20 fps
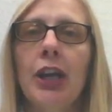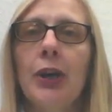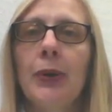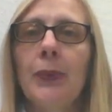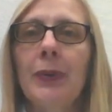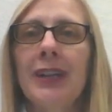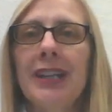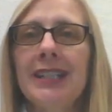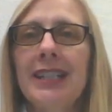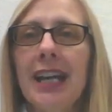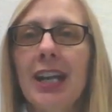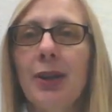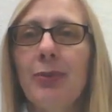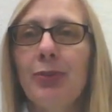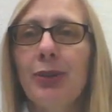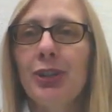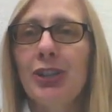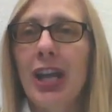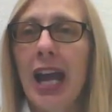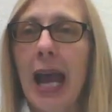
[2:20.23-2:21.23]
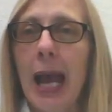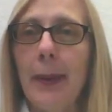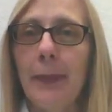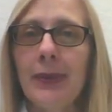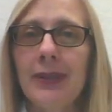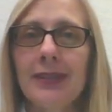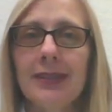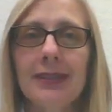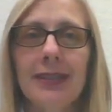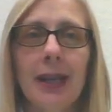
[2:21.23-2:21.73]
When a data breach
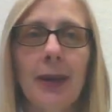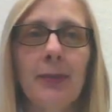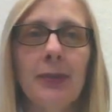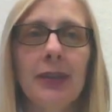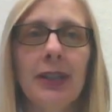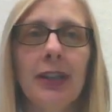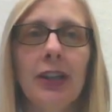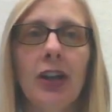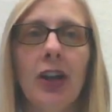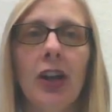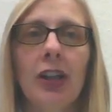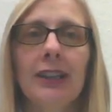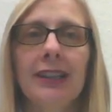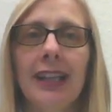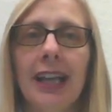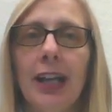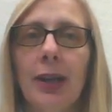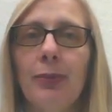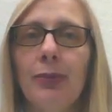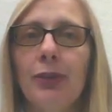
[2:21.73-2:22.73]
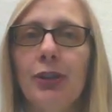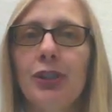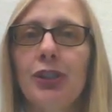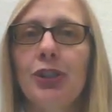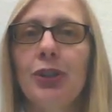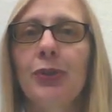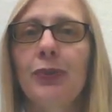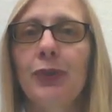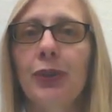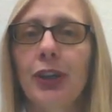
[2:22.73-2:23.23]
happens, something called data breach
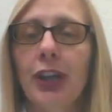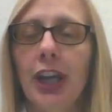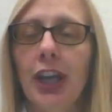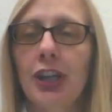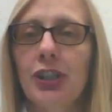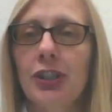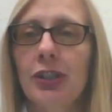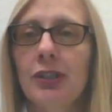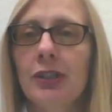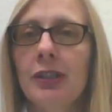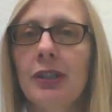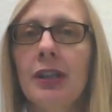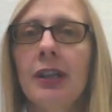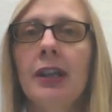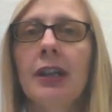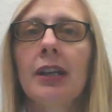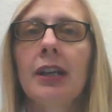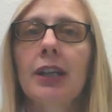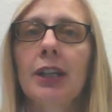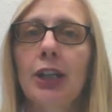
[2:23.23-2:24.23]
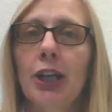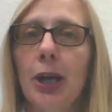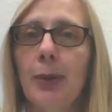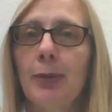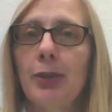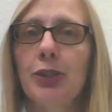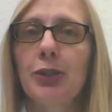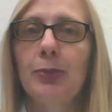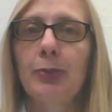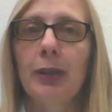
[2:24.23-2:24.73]
notification come
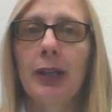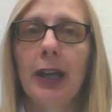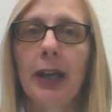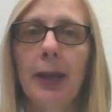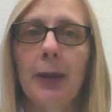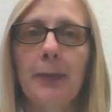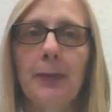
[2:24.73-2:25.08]
into play.